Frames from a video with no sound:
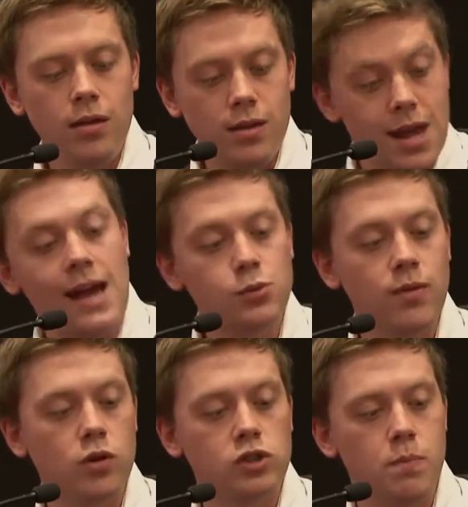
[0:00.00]
Yes,
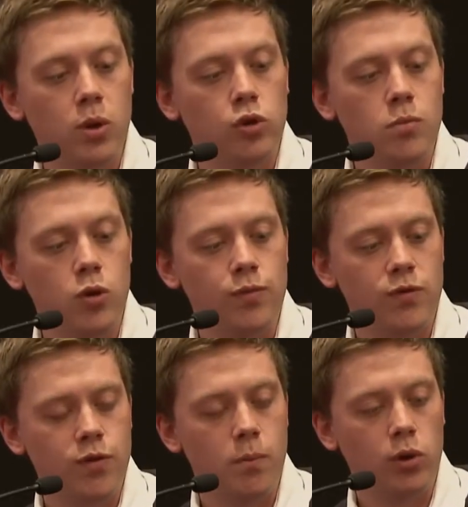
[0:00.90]
we've got to build a movement
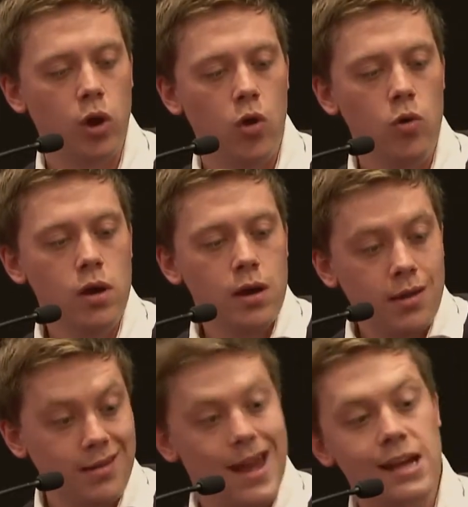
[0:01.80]
from below.
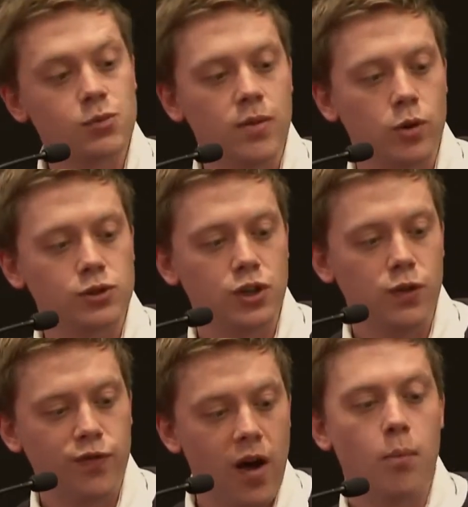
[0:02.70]
Yes, we've got to do
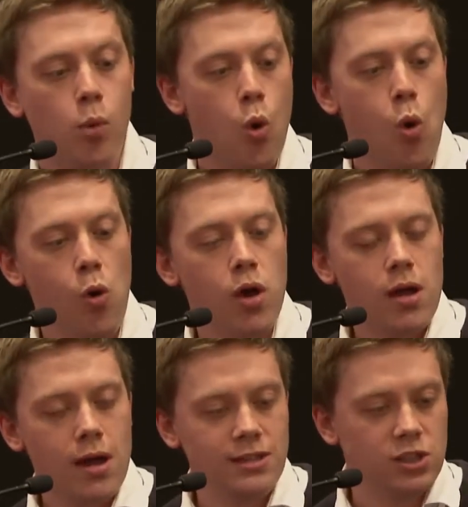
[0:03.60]
far more
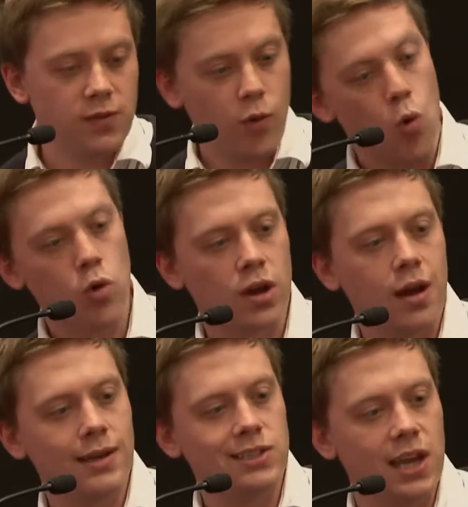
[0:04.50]
in terms of
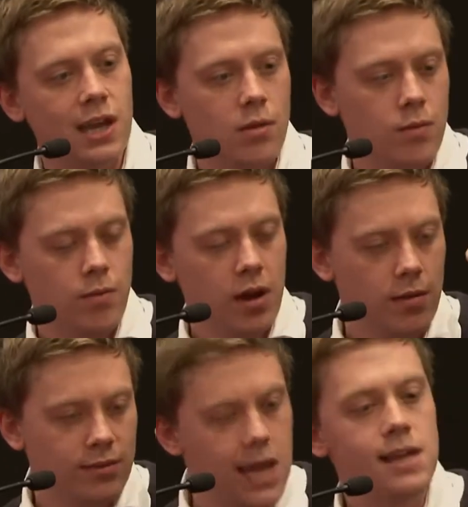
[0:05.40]
organising and,
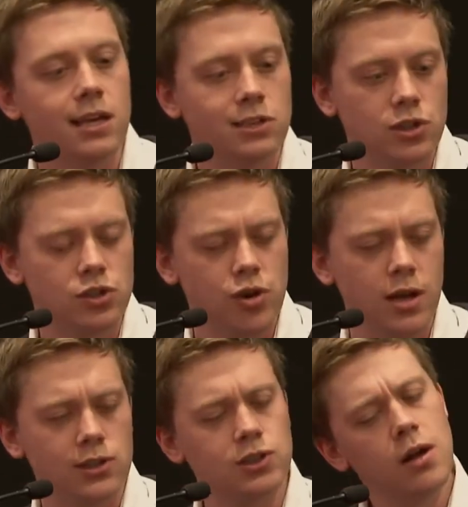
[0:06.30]
and taking to the
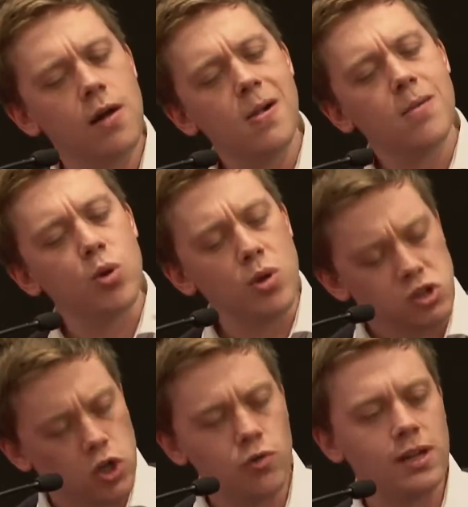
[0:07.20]
streets. But we
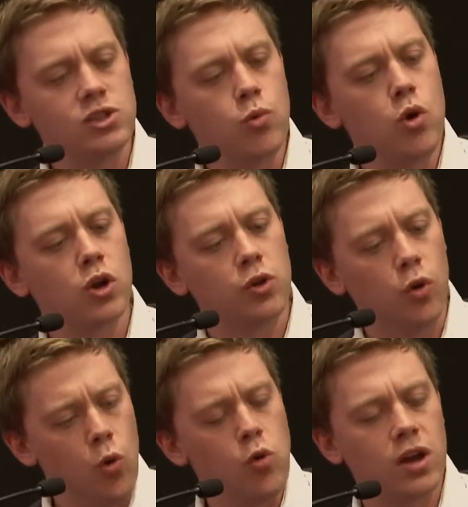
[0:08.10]
do need to work on
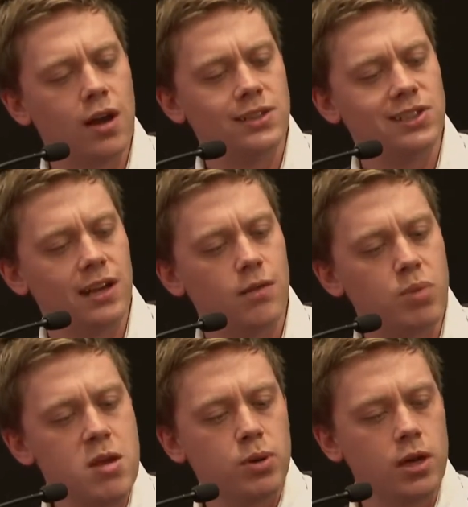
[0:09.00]
organising
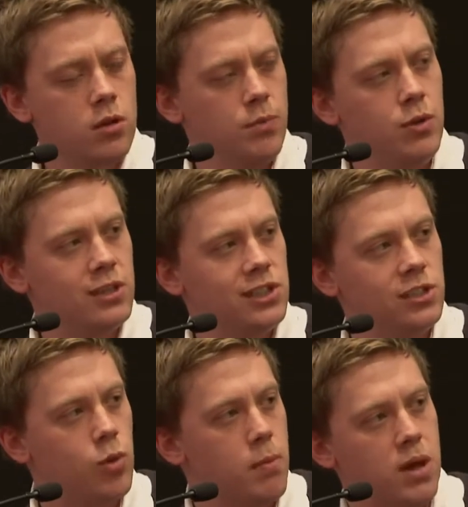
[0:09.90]
people in
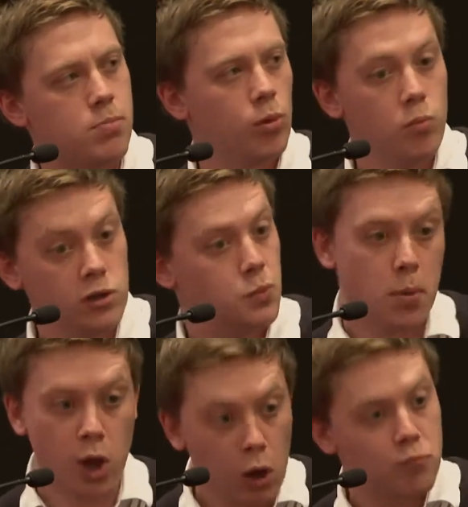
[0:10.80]
communities where people, most
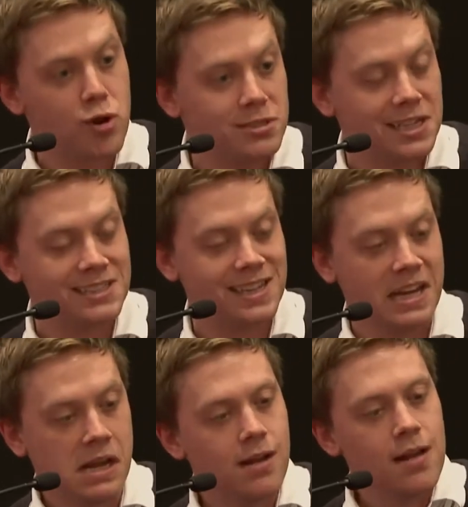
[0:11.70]
people aren't
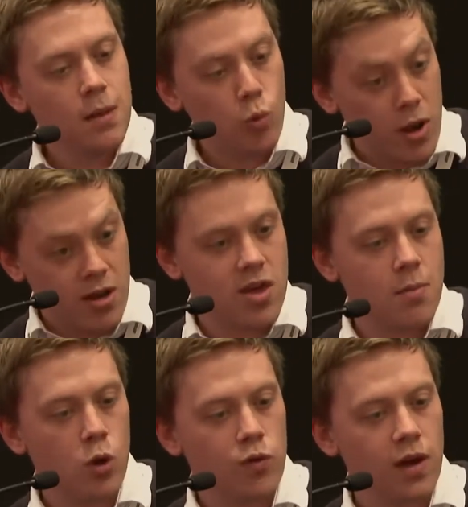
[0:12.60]
protesting, win them
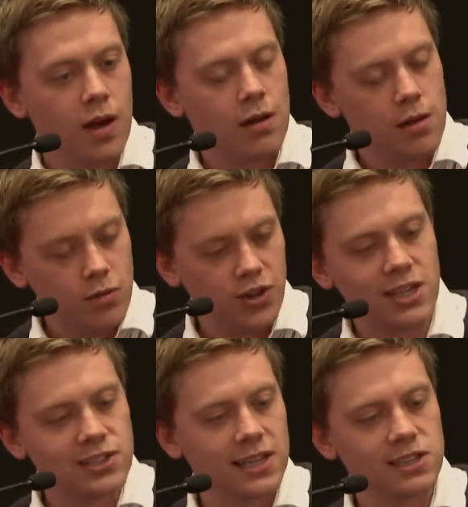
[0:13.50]
over, the
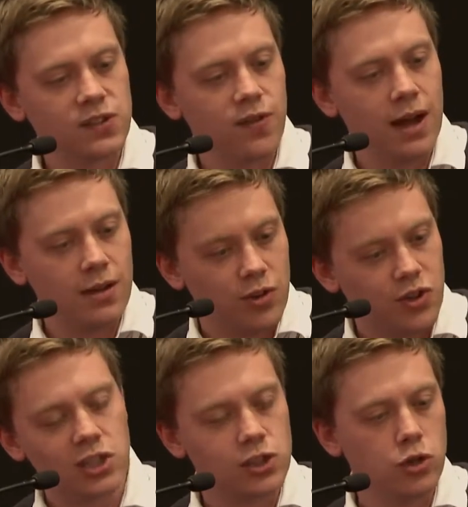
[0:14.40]
dissatisfied, the
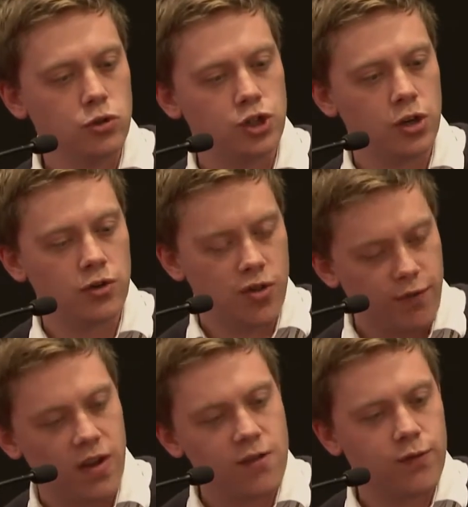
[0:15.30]
disillusioned, the
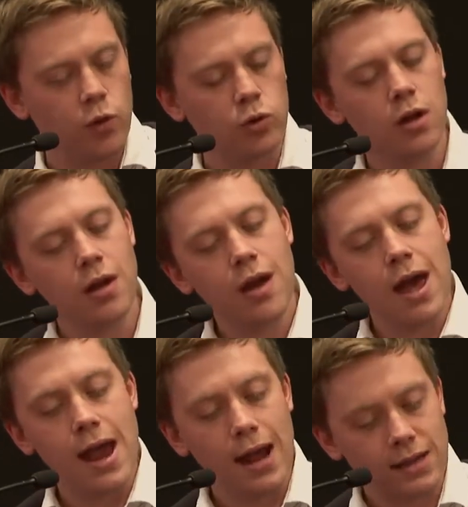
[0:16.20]
fearful, uh,
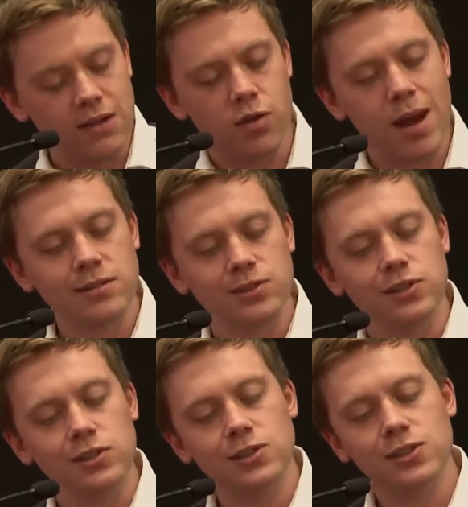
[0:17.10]
and give them
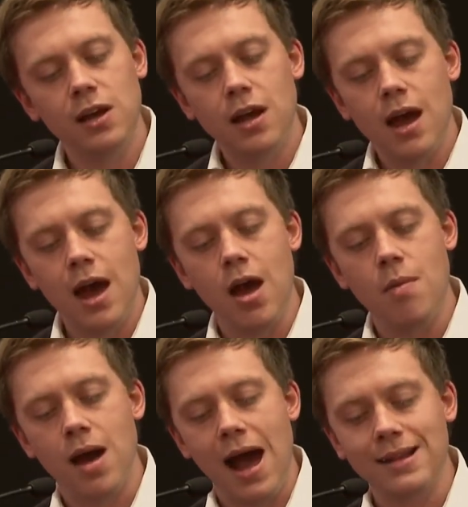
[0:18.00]
answers.
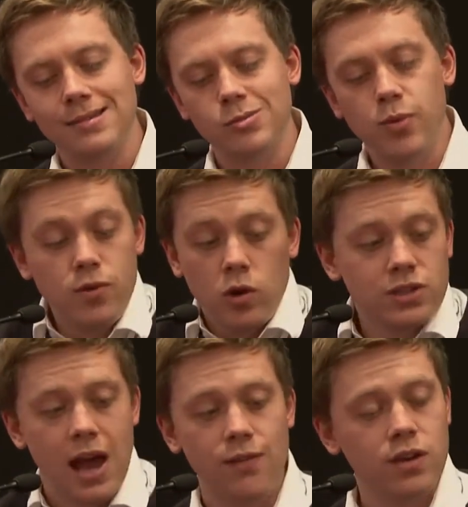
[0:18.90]
Um, and we've got
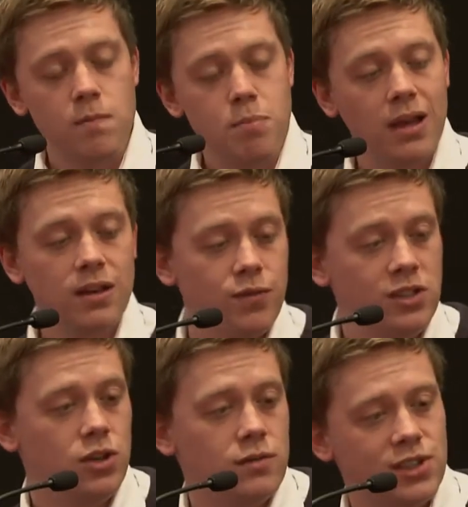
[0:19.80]
to have a compelling
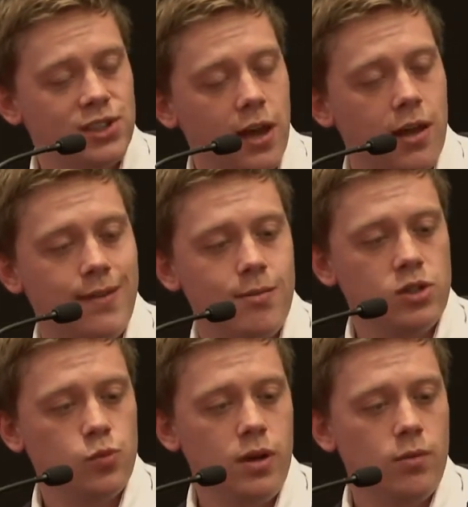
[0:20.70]
vision of society,
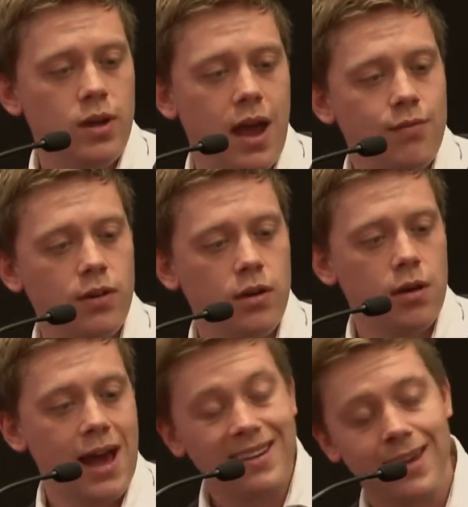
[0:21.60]
which we, we haven't
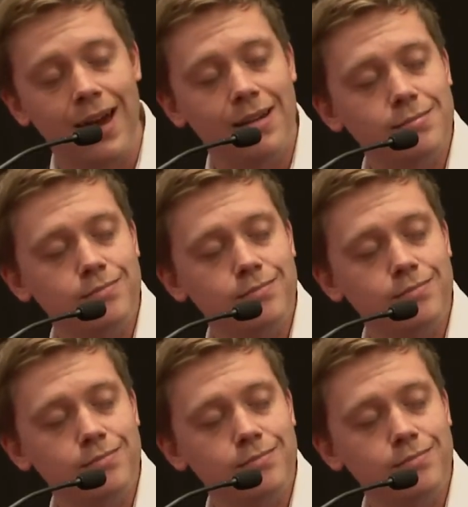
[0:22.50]
had yet.